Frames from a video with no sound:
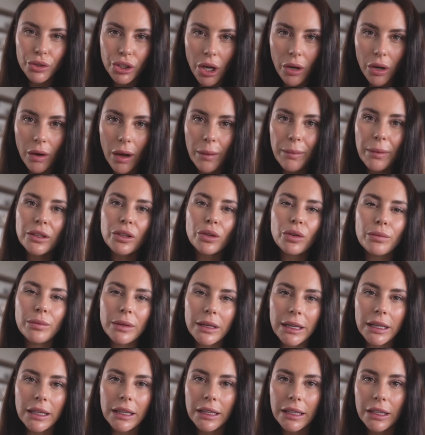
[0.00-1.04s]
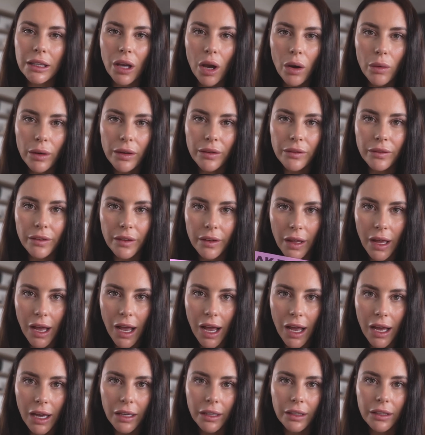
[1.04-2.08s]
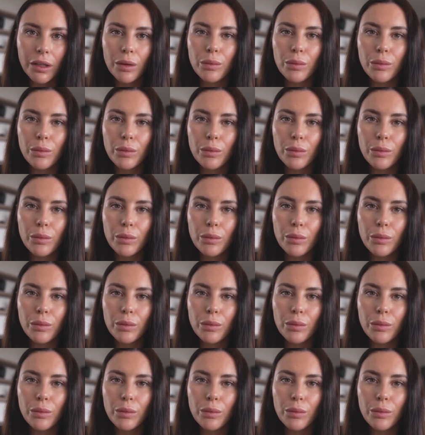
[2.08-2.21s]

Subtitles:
show up and you immediately go in for the hug.